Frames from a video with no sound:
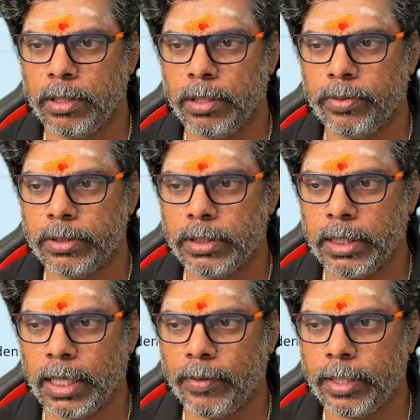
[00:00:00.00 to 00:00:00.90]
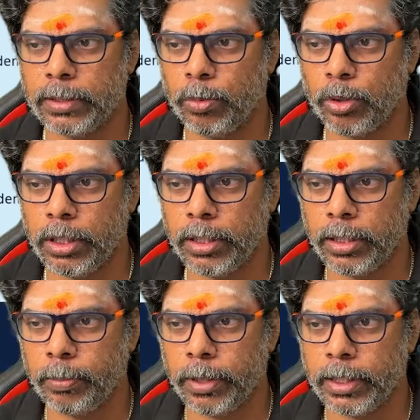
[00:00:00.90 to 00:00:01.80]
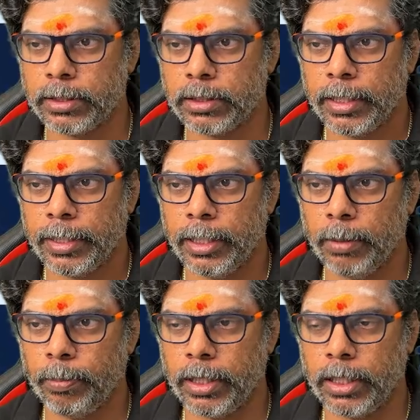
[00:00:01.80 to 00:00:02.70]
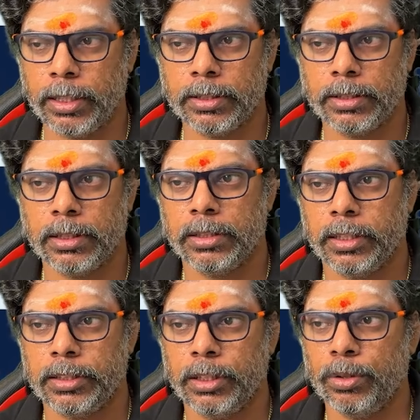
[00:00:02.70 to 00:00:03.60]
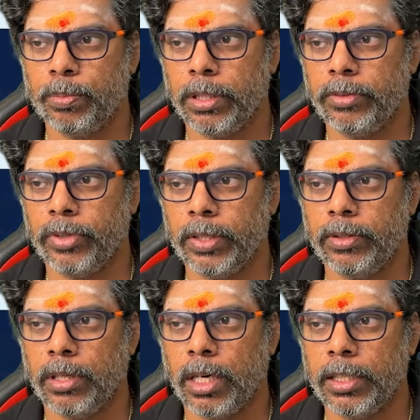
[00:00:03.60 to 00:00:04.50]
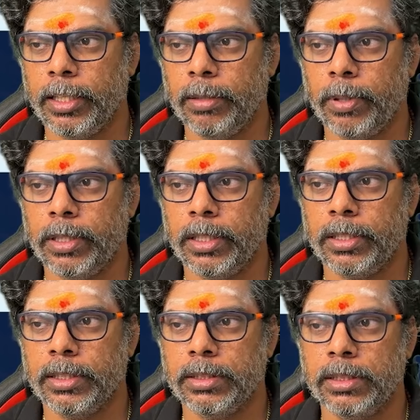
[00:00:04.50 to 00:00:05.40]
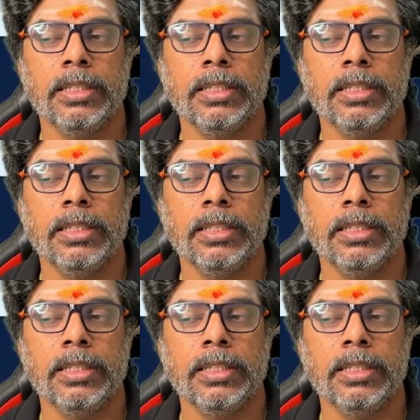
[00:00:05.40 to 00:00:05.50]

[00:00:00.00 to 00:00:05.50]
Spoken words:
If you see the average board independence, independent is 62.5, non-independent is